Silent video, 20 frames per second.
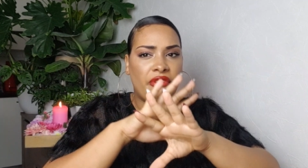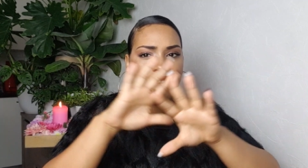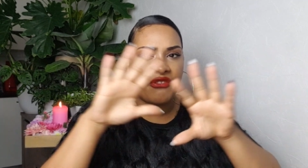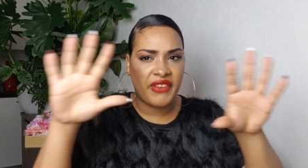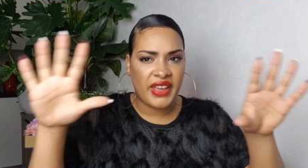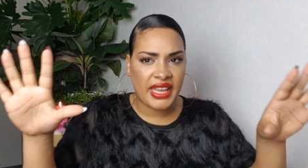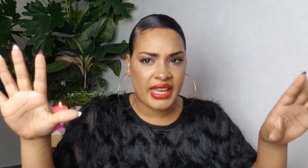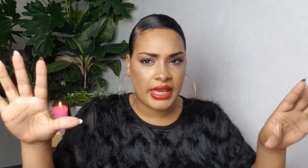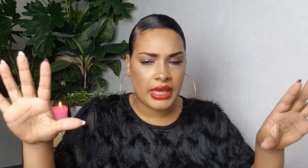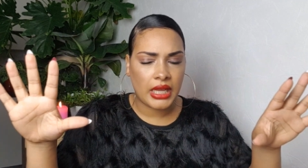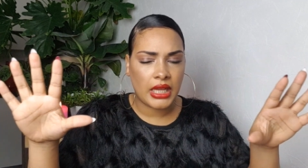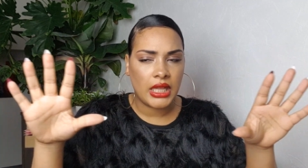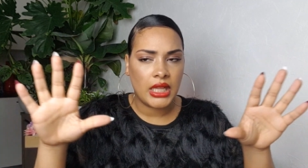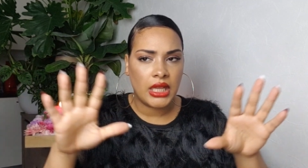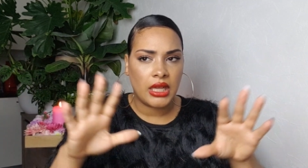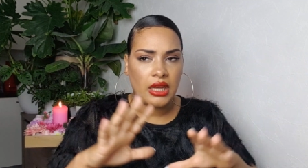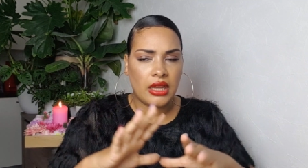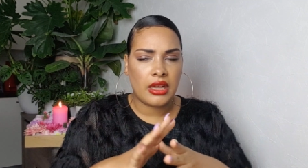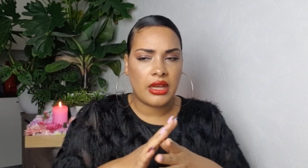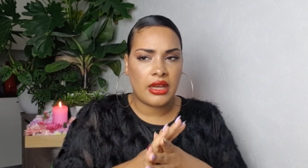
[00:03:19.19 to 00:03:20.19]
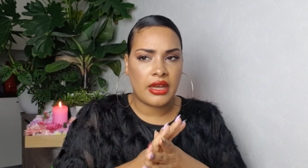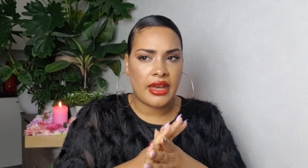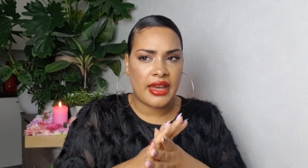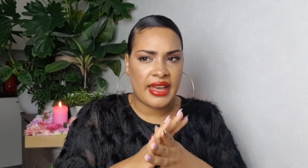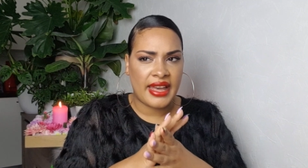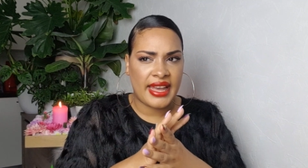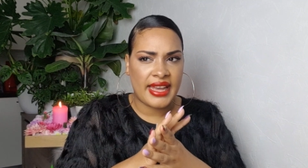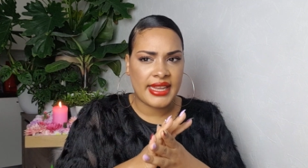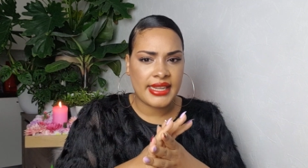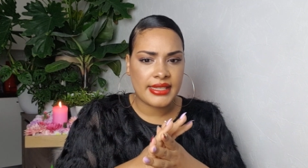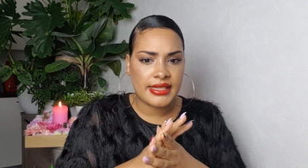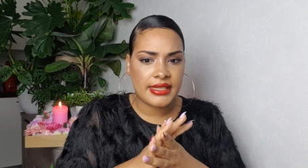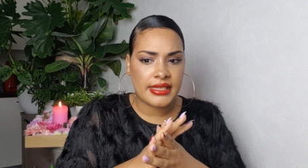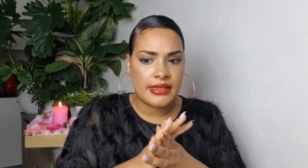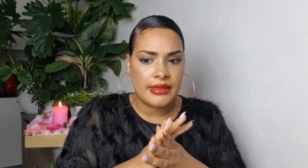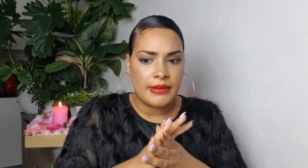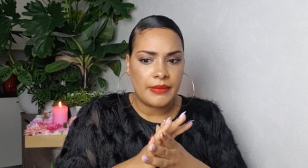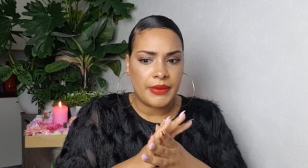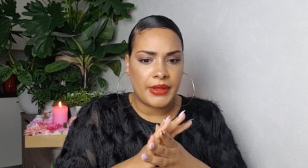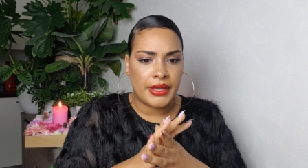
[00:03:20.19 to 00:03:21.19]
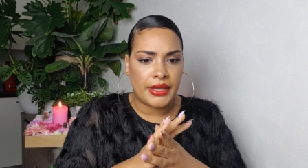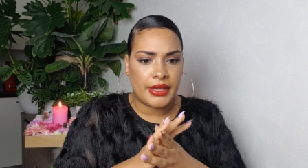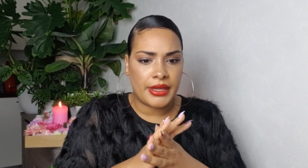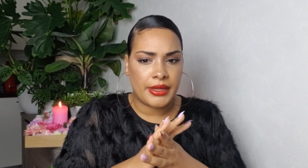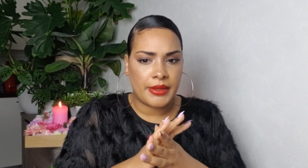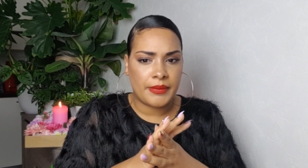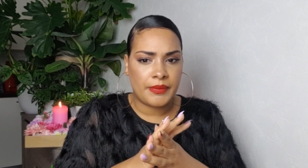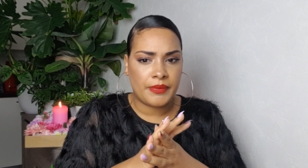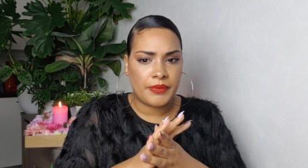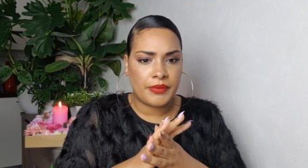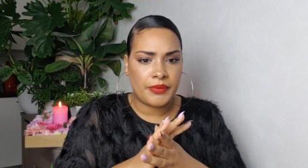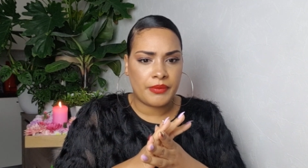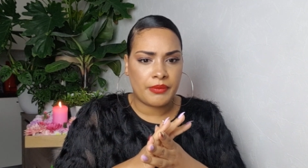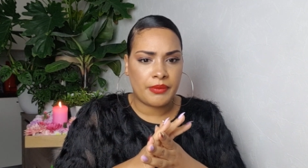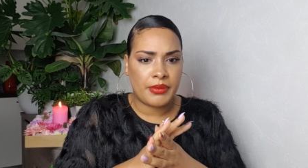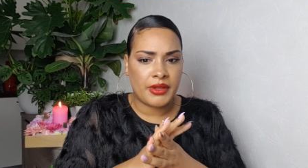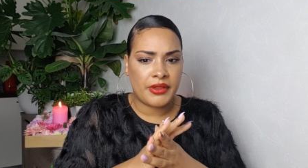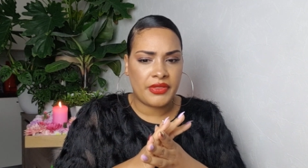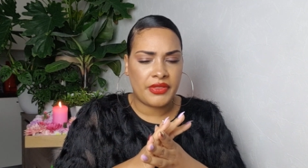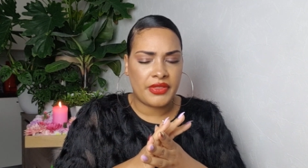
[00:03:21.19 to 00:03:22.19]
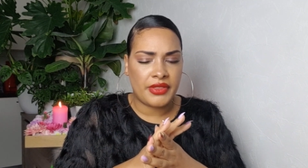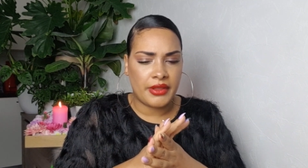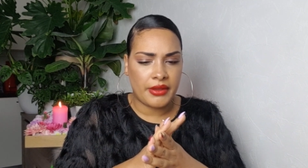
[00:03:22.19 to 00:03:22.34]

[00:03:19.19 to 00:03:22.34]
thing uh, ahead um, but